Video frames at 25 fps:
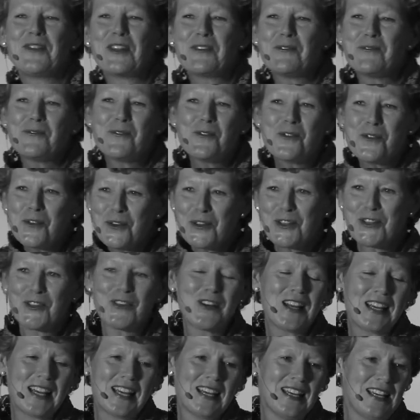
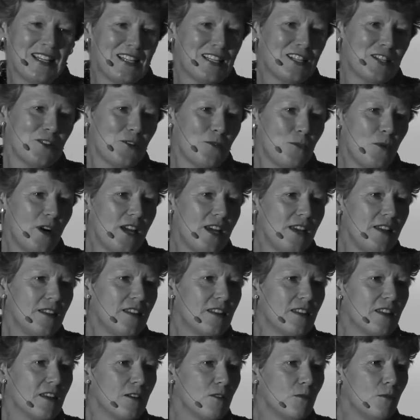Watering it
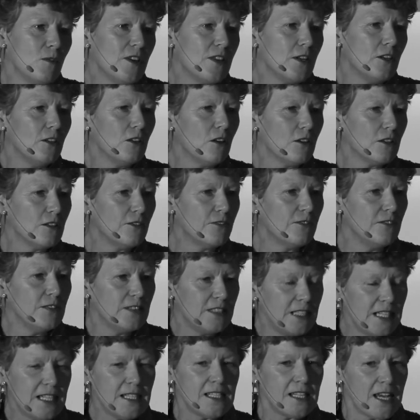with a lot of
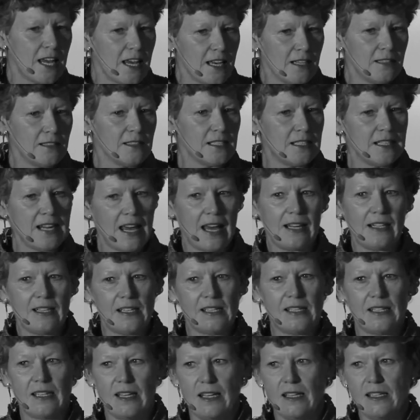detailed
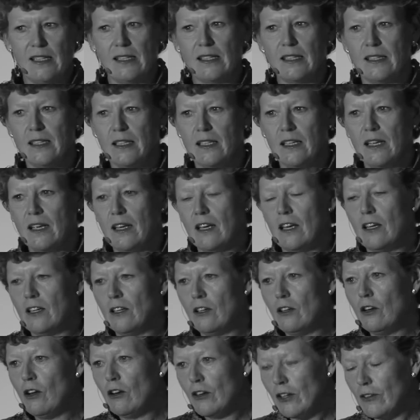analysis, a
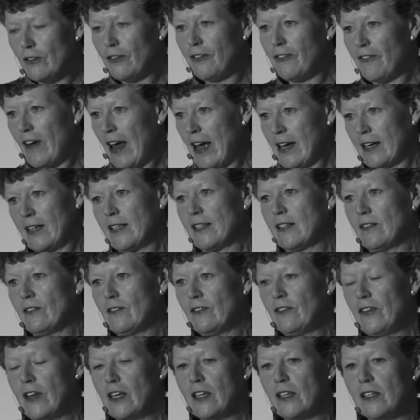lot of facts and
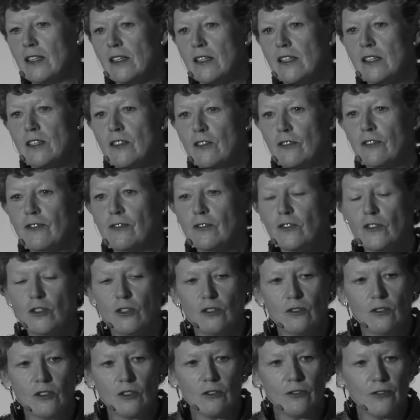figures to
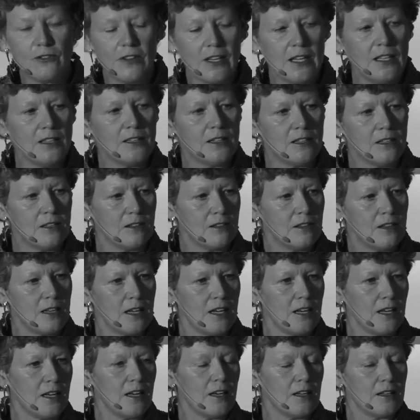feed
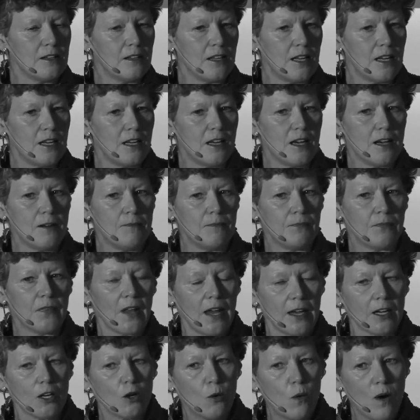the
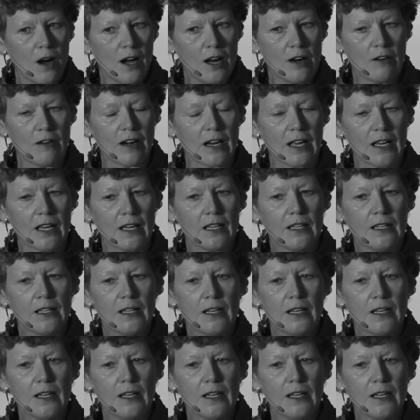inquiry,